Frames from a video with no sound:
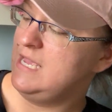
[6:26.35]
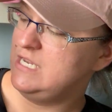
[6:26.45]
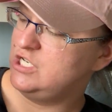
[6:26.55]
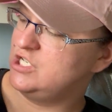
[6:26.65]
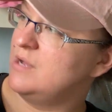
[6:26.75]

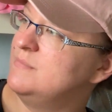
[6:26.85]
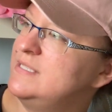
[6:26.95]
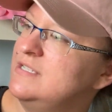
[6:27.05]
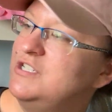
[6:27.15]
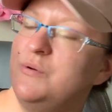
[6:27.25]
he
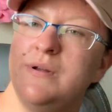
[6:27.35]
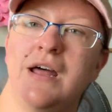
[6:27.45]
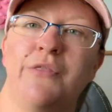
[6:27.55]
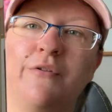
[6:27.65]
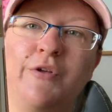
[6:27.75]
jumps into
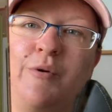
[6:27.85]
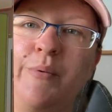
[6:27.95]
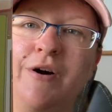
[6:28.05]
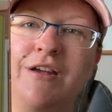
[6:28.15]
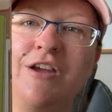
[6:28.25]
another little
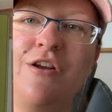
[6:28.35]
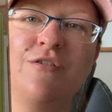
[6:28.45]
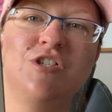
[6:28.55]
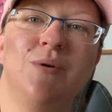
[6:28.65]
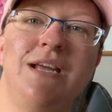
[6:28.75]
book,
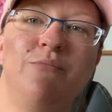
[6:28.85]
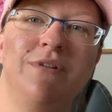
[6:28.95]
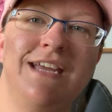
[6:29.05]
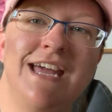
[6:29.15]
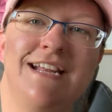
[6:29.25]
So it
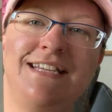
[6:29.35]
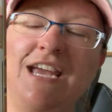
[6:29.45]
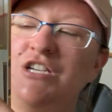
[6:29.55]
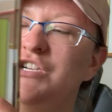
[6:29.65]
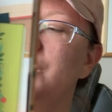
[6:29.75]
really kind of takes